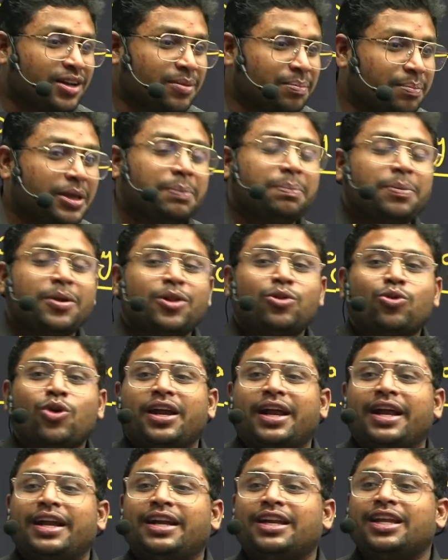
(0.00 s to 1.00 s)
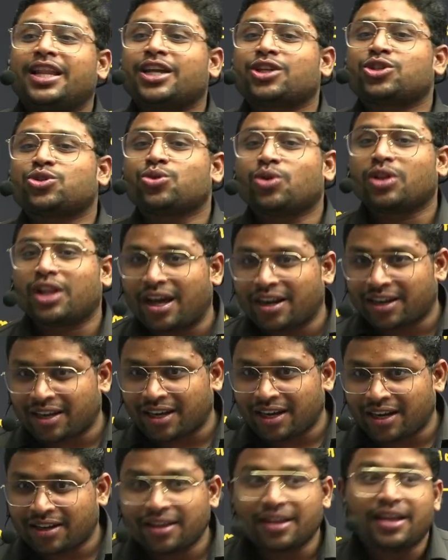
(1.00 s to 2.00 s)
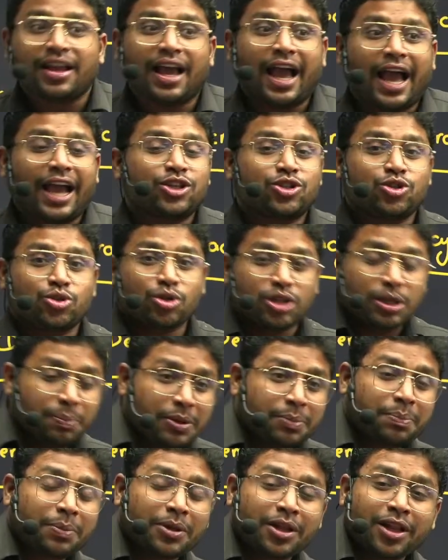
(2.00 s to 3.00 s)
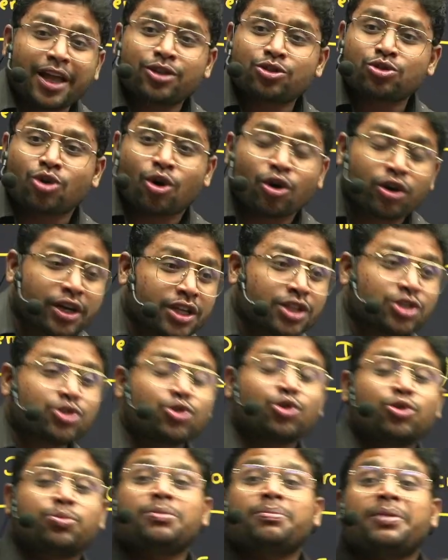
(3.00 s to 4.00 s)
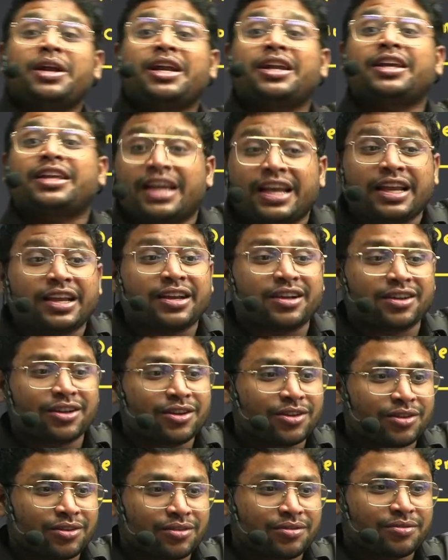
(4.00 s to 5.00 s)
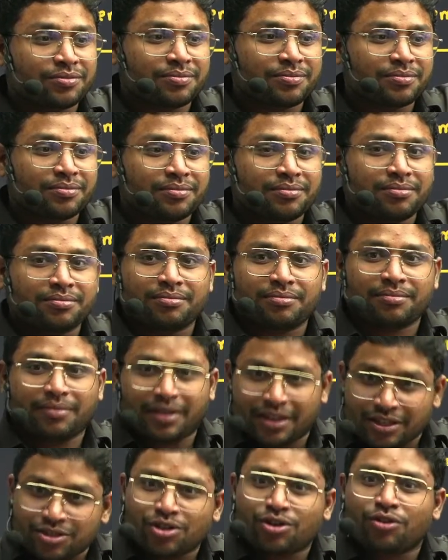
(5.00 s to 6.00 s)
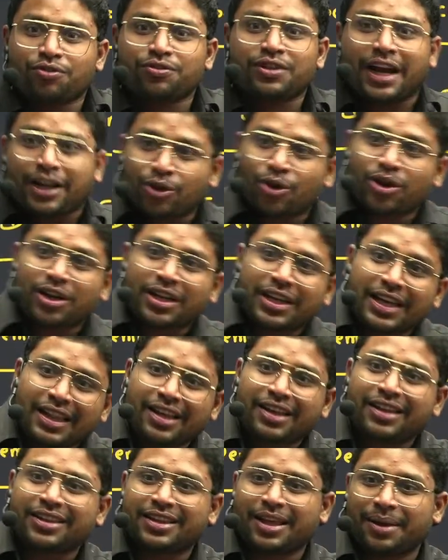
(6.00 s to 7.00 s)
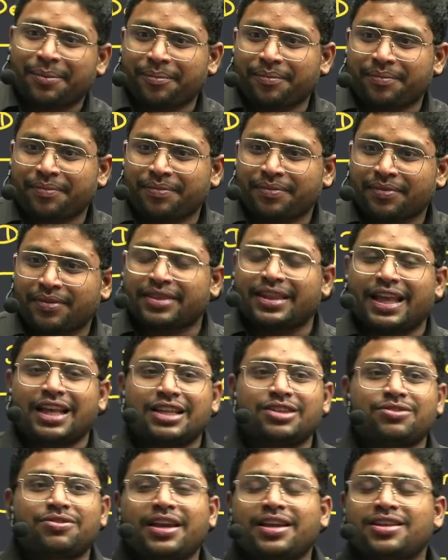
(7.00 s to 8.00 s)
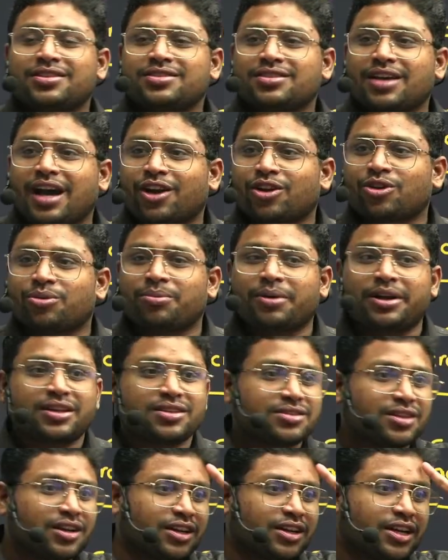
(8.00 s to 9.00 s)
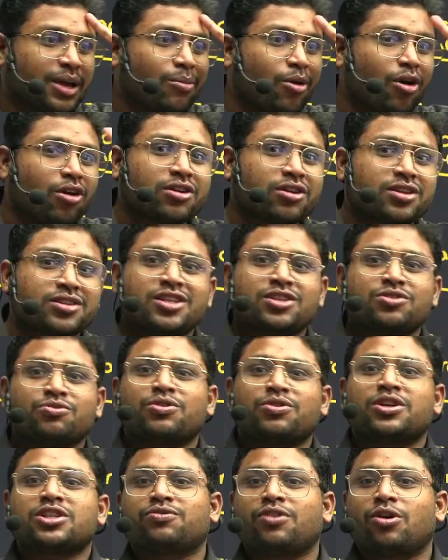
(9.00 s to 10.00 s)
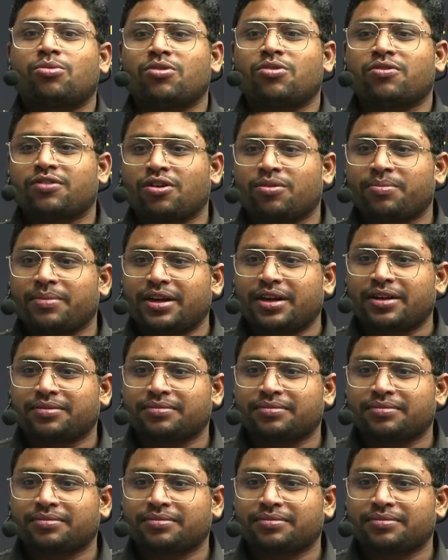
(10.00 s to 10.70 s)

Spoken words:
People who are intellectual are killed. Actually, people like Socrates should be made king. Instead of that, you are killing them. That's why his argument is that democracy is worst form of government.